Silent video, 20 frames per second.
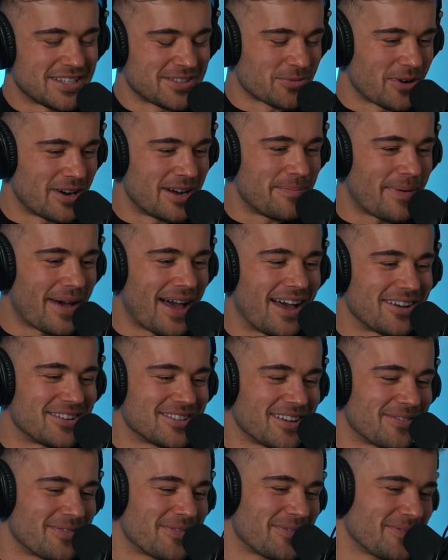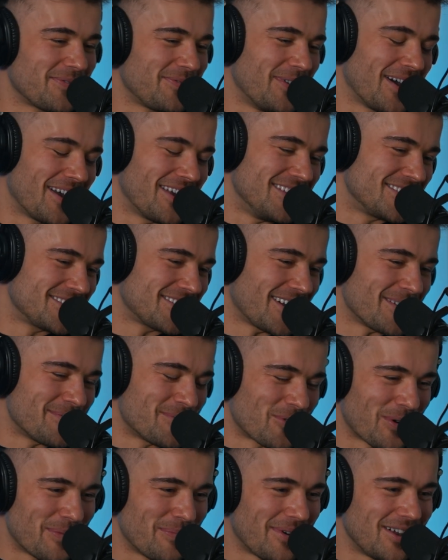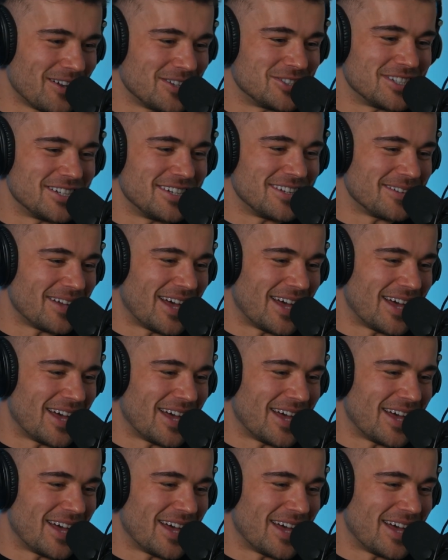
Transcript: This is really bad because I've fucking studied marine biology.